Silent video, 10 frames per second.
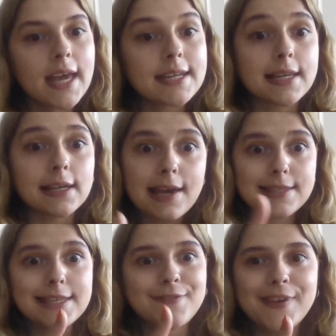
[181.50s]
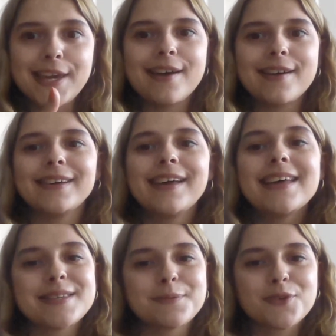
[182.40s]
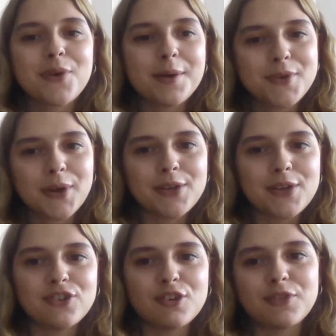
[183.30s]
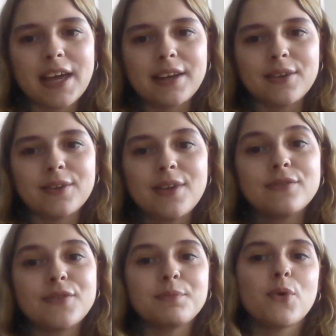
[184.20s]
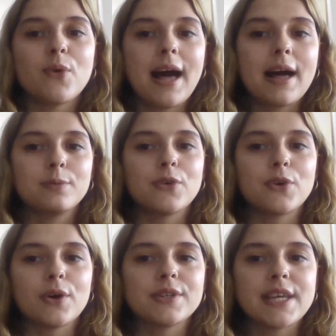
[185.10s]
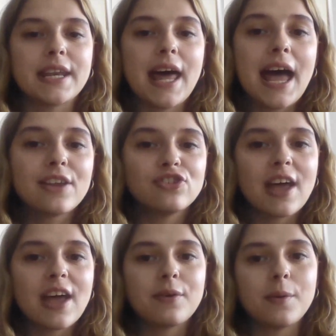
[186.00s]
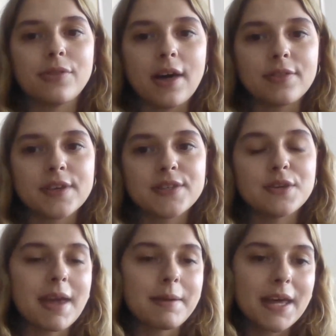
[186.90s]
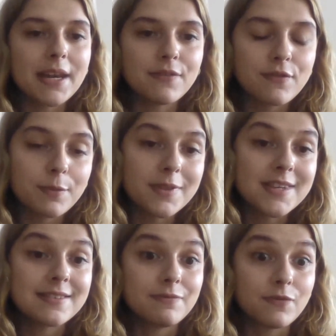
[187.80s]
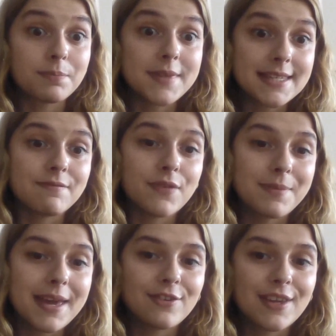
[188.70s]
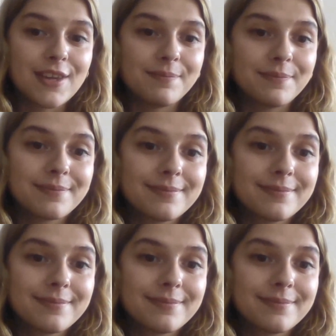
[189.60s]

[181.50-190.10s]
forget to like this video, subscribe to our YouTube channel for more helpful content and share it with others who may benefit from this information.